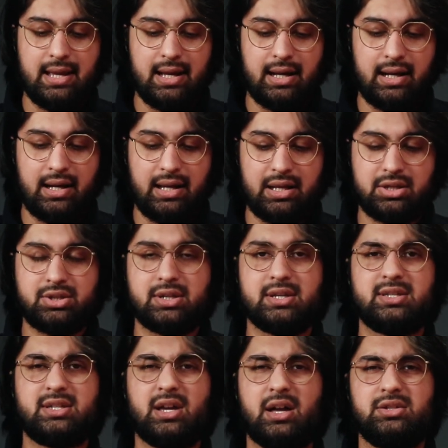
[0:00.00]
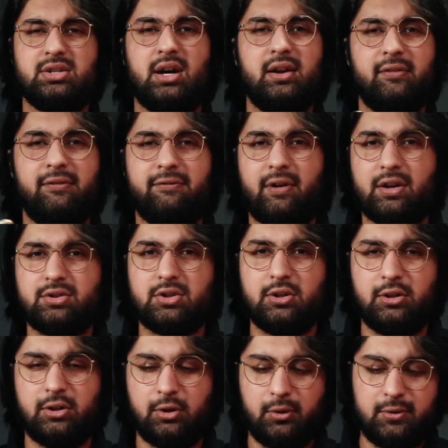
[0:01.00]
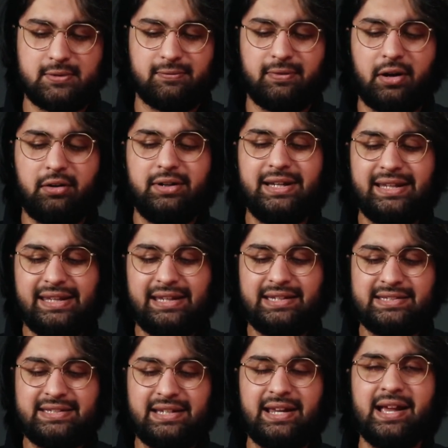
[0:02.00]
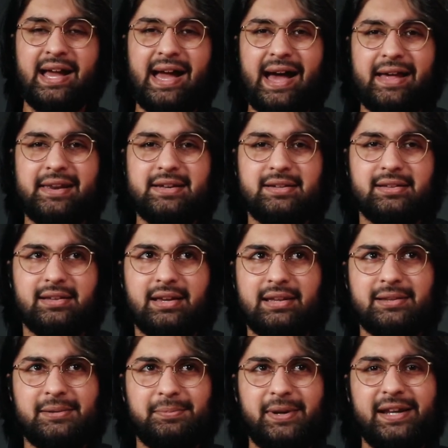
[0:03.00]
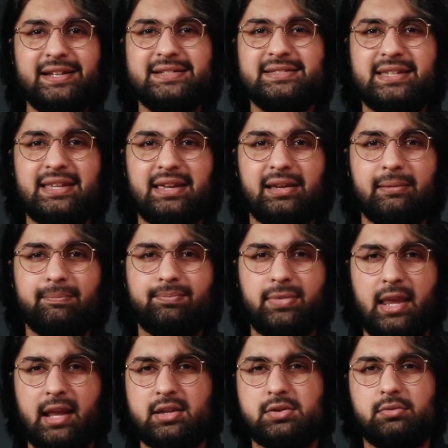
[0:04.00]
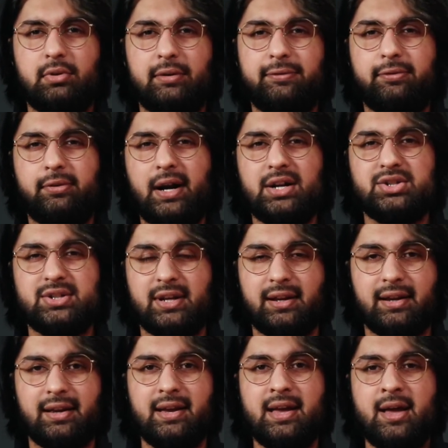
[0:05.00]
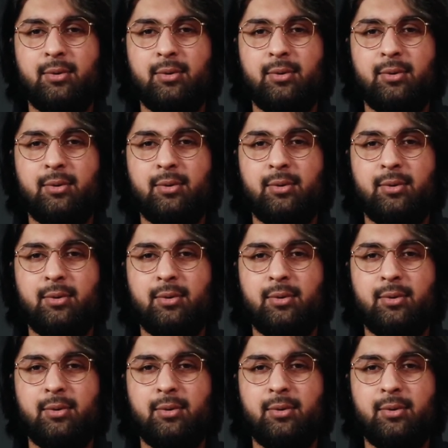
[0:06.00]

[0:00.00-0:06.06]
It's just a ton of fun to use, very easy, and the biggest thing, it's refreshing.